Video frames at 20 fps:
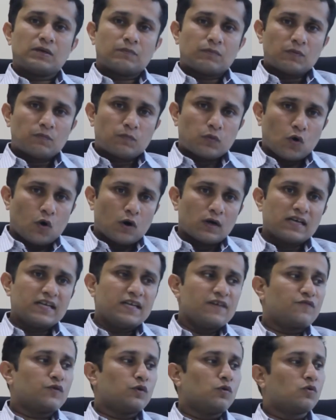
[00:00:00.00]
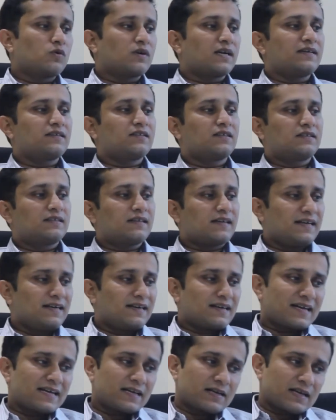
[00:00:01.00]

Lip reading: but broadly if you look at the trend,